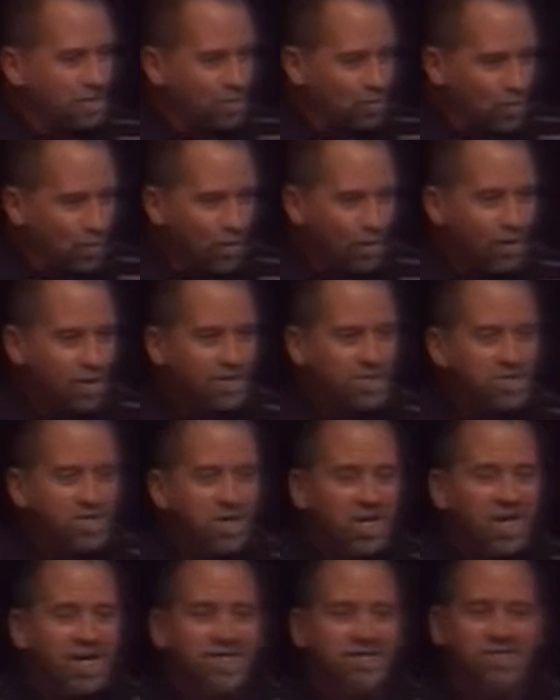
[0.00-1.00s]
The Word
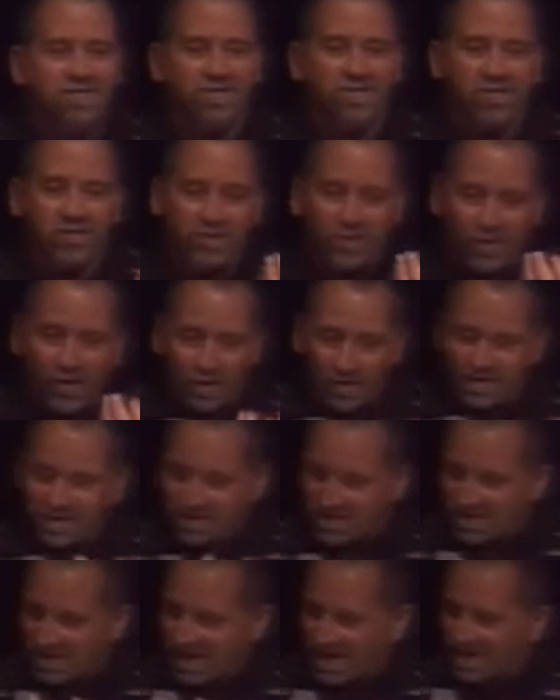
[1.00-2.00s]
changes
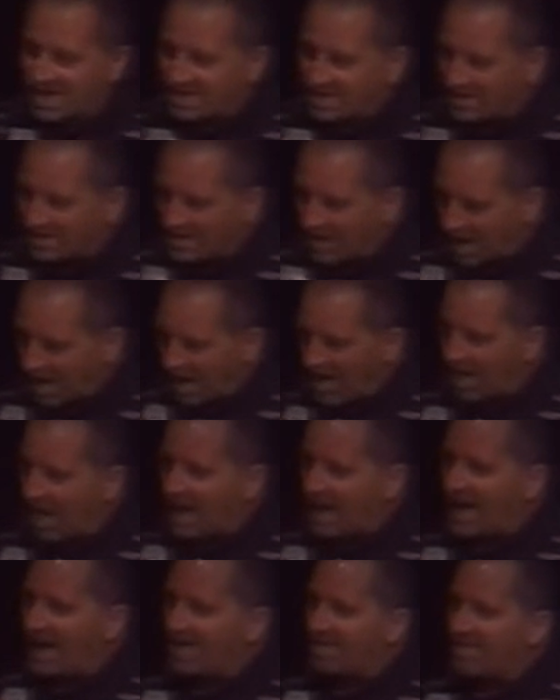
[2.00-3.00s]
circumstances in our
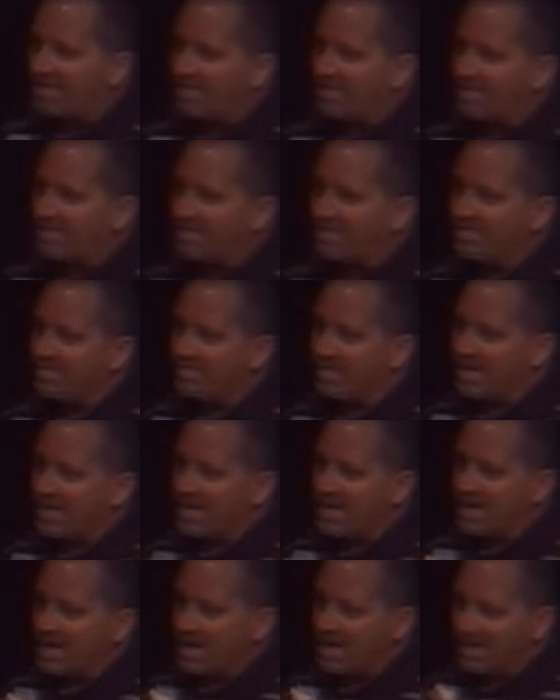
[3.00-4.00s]
life
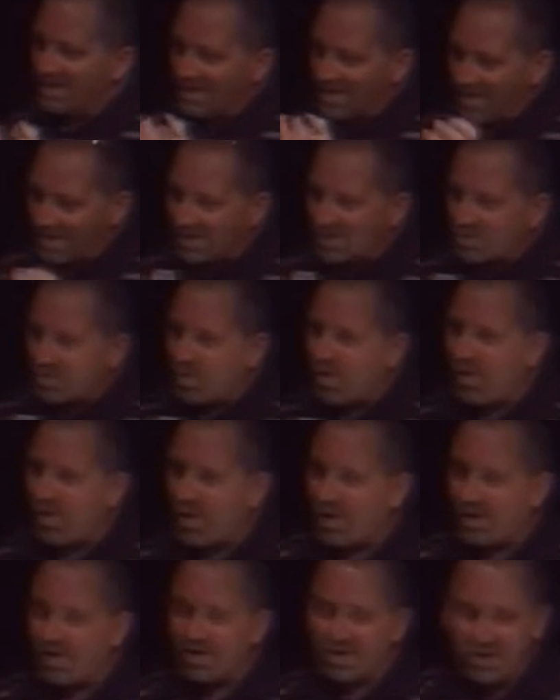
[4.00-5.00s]
this
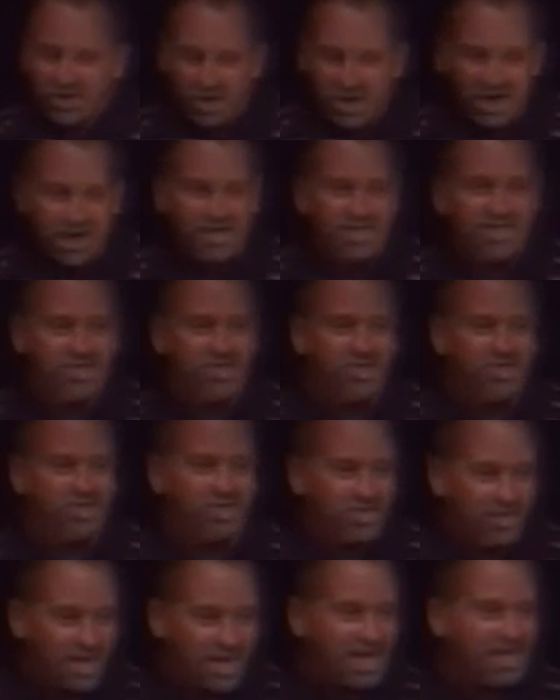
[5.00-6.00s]
word
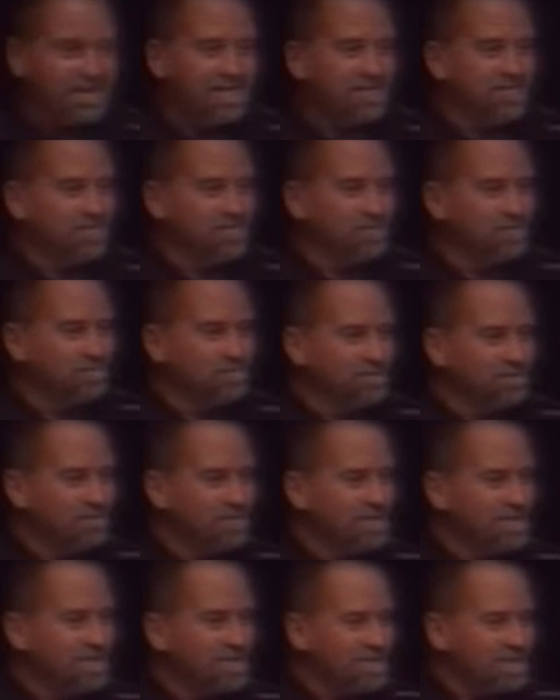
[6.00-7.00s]
changes things.
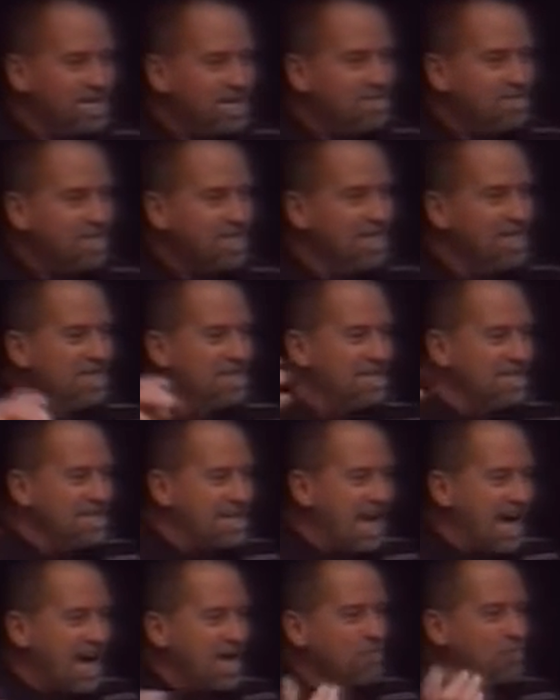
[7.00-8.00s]
Even in the
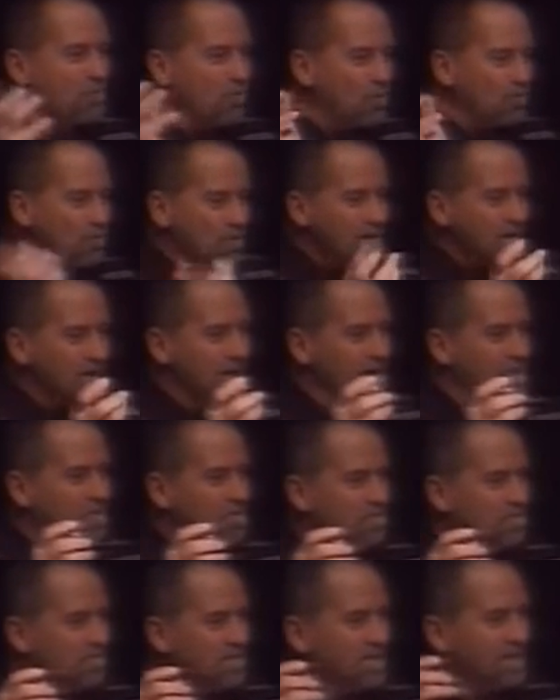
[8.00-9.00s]
natural
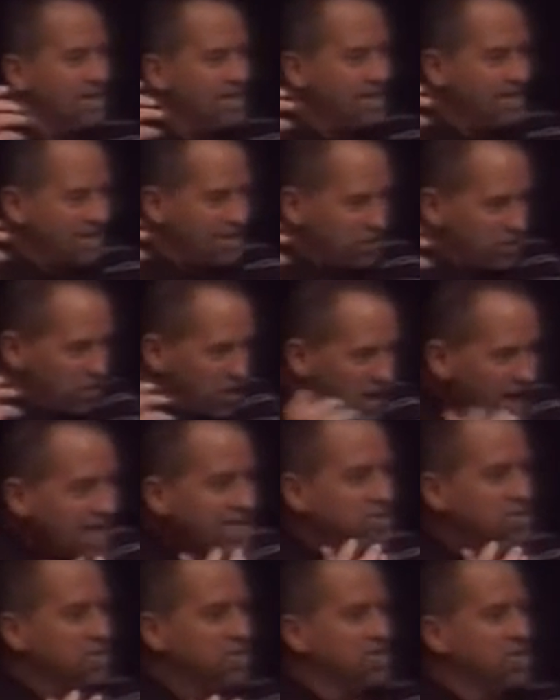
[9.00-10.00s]
realm, it
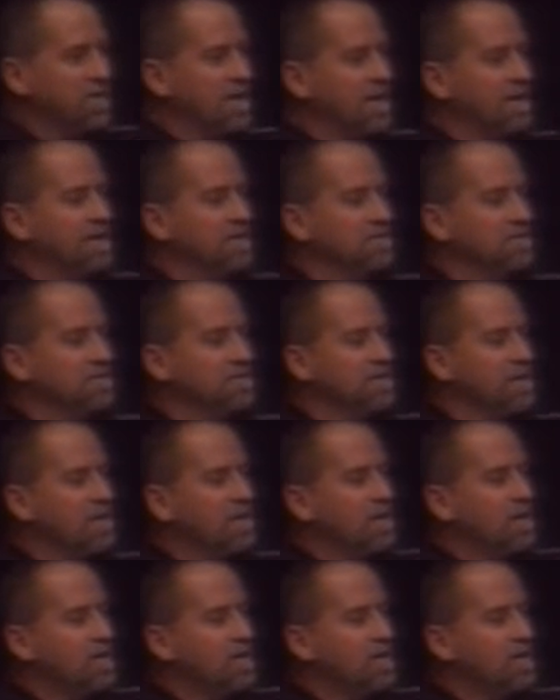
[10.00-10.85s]
changes things.